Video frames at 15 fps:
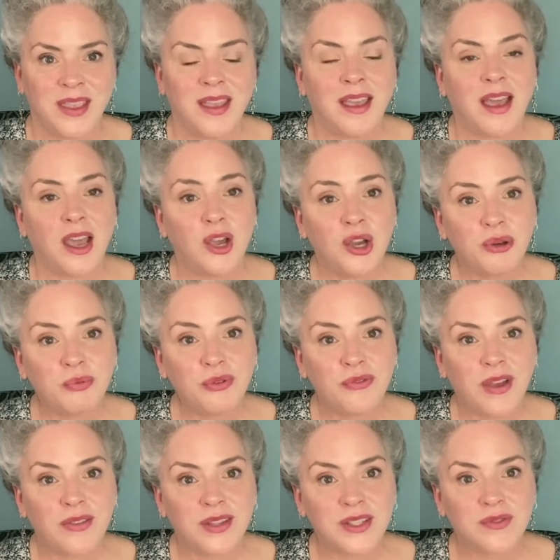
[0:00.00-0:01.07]
I hope you
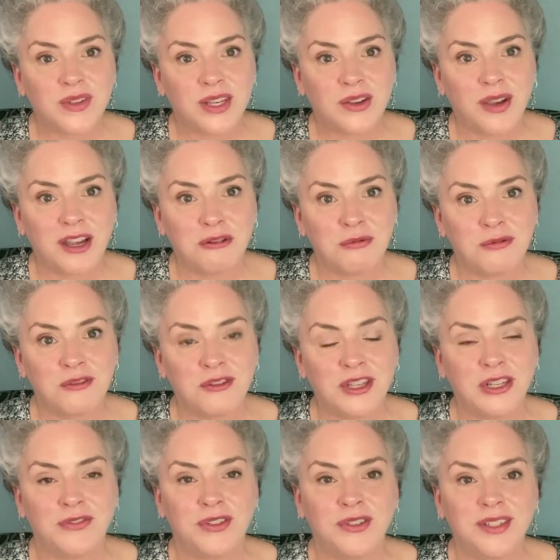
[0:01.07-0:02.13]
found this video helpful, and
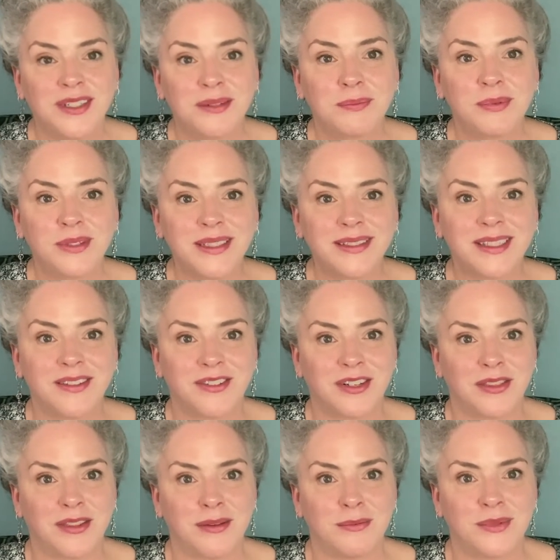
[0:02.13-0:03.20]
if you did, please give it a
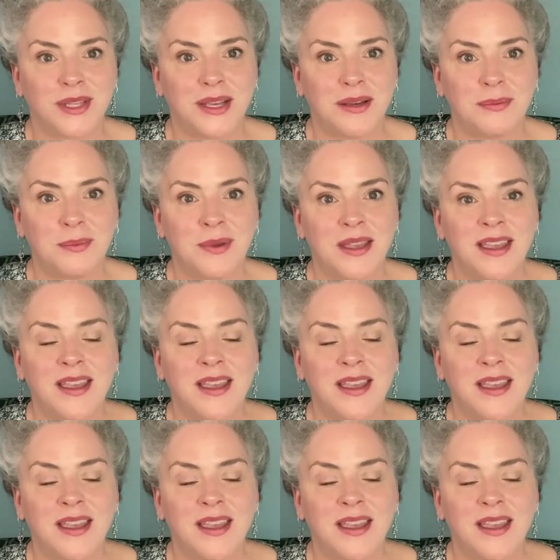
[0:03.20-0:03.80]
thumbs up.